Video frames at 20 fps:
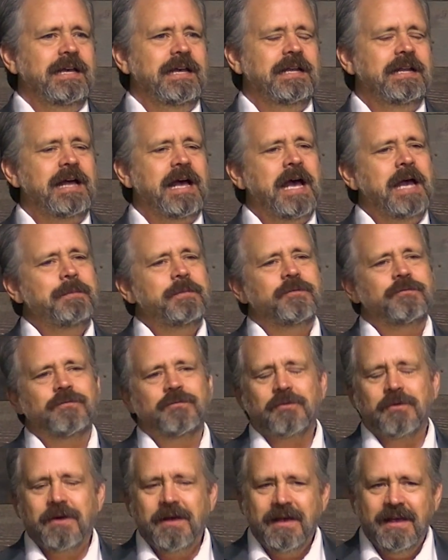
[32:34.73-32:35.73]
and I'm
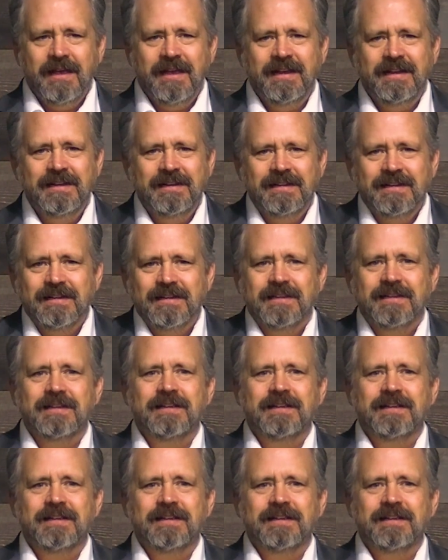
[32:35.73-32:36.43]
afraid